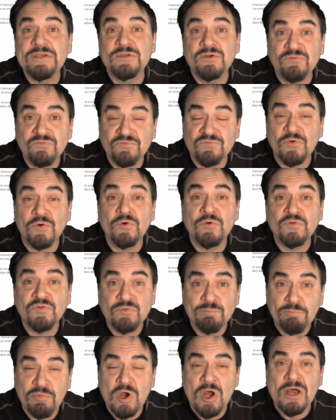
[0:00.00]
when you
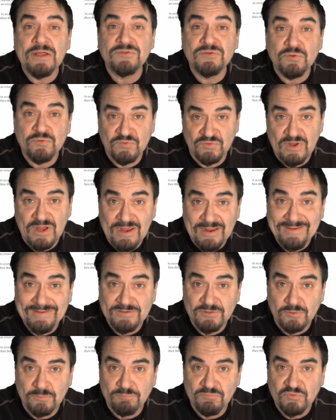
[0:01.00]
first bought those
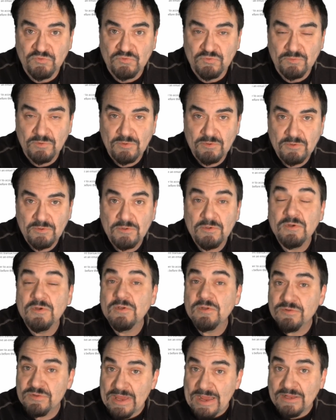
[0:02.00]
items.
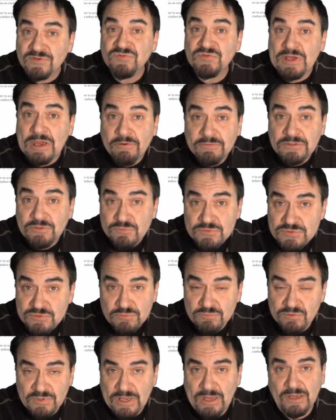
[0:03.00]
That's how you
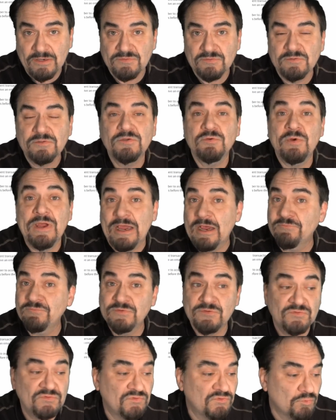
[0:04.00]
do that. You have
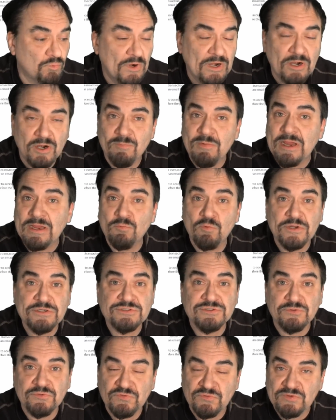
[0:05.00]
to swear by
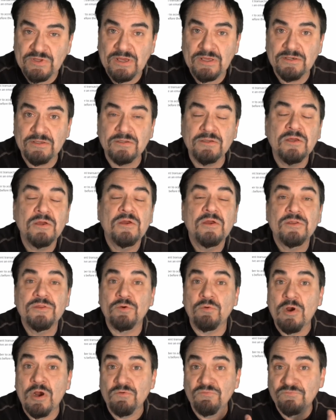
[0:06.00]
what you're stating.
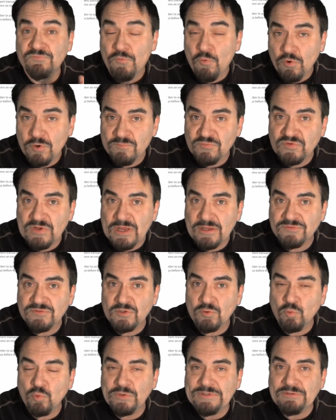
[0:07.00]
There are forms out
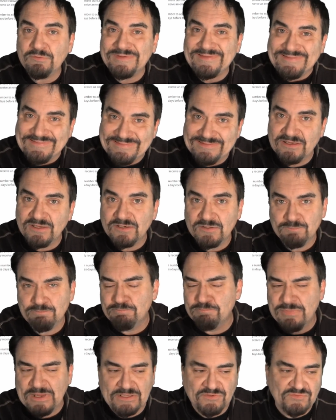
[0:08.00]
there where you can get
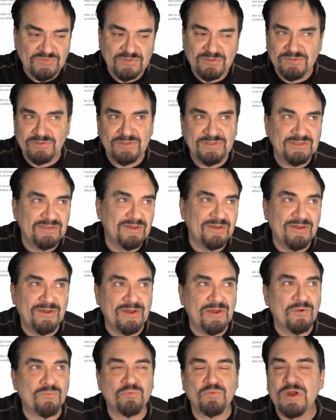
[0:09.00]
basically
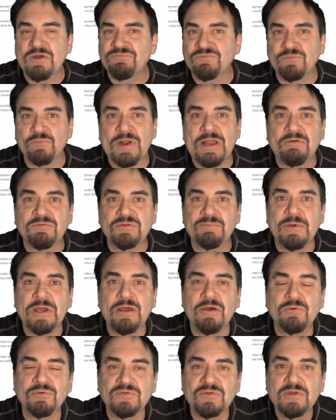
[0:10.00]
a rough
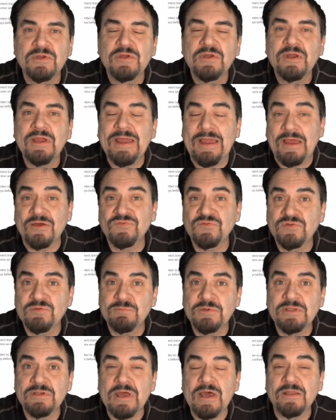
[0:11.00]
roundabout
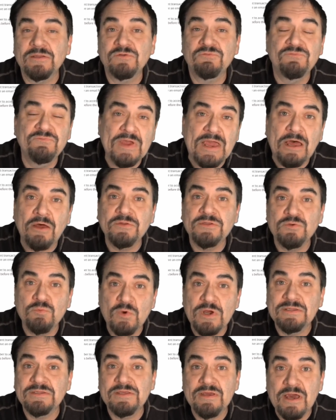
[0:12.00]
estimate on the
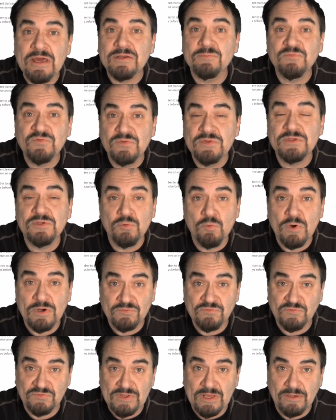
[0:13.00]
value on the items that you
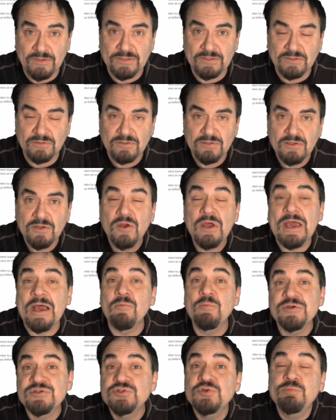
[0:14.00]
are selling.
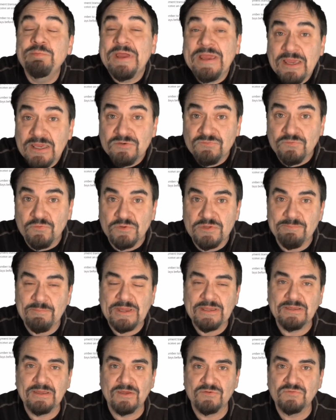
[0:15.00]
How much you paid for them,
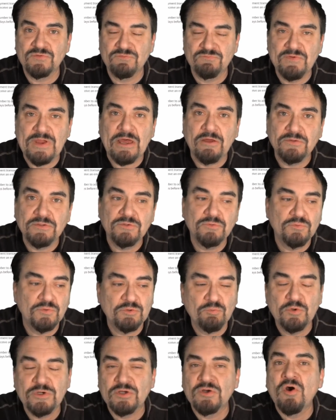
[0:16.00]
I guess. The value
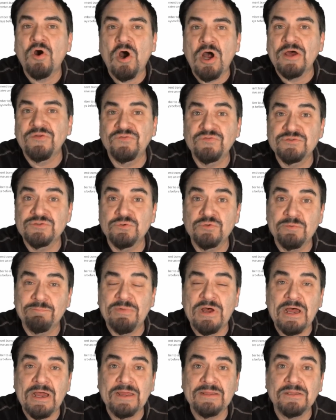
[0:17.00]
it would have cost you to
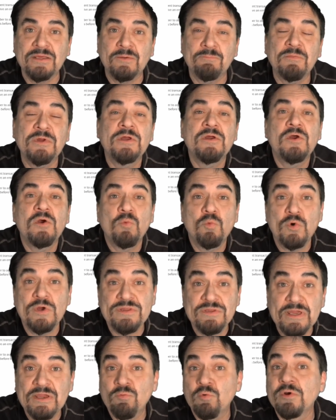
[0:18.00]
buy them
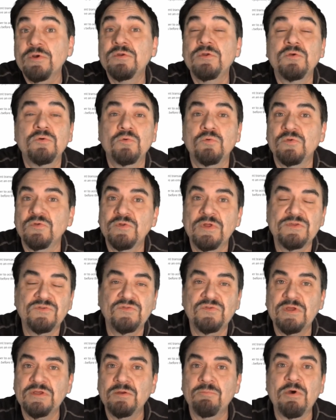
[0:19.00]
when they were new.
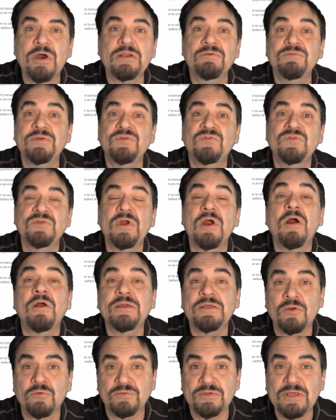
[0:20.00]
Let's say you bought a
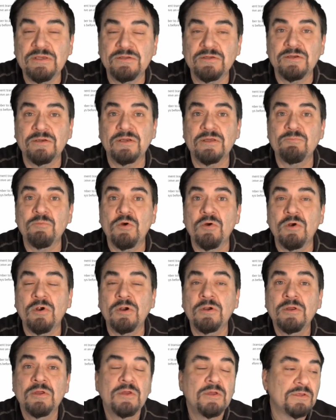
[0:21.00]
VCR, you don't need it
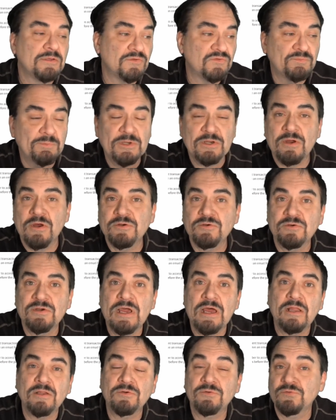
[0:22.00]
anymore. You spent
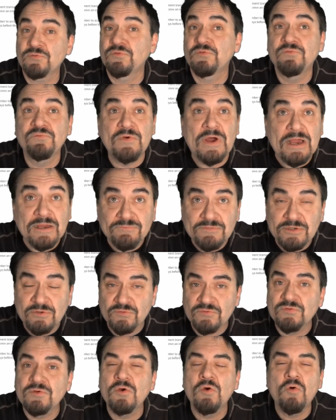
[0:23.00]
$100 5
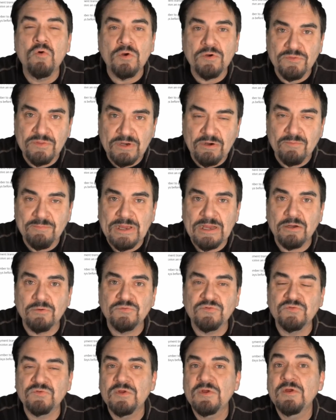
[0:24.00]
years ago or
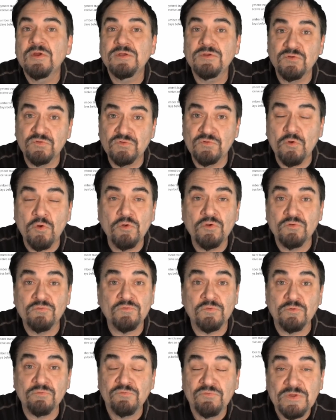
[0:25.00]
thereabouts. You sold it
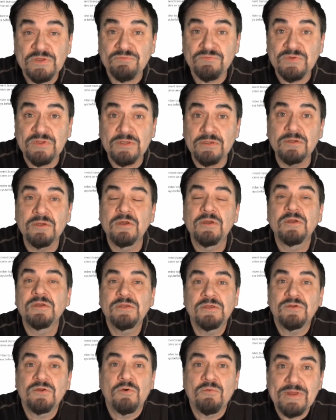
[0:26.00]
for $50.
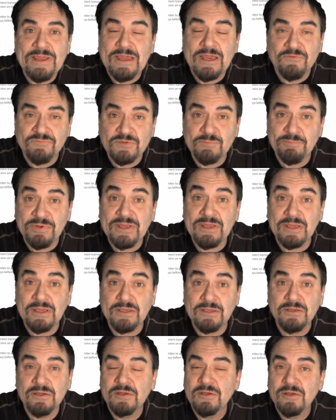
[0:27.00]
You don't have to
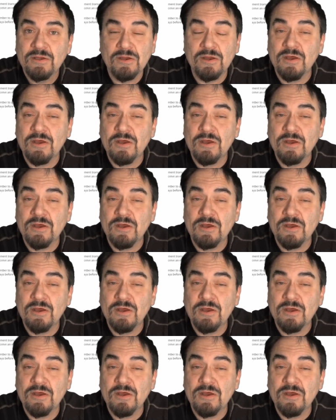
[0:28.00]
pay